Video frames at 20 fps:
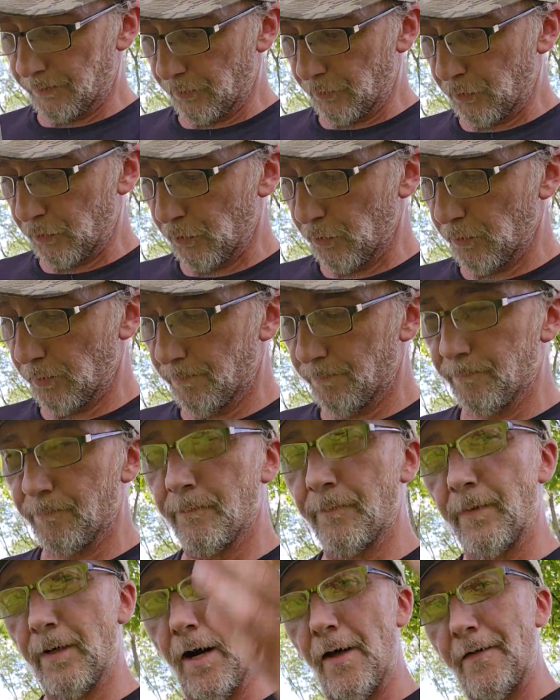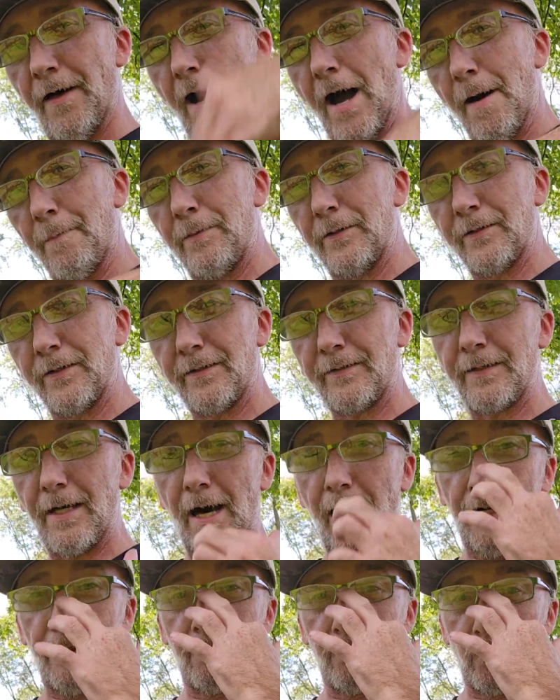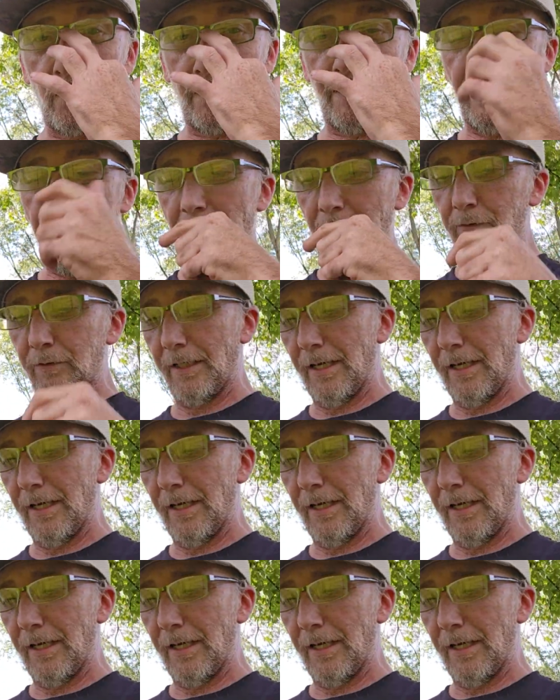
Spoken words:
to shoot them on the opposite side of where they actually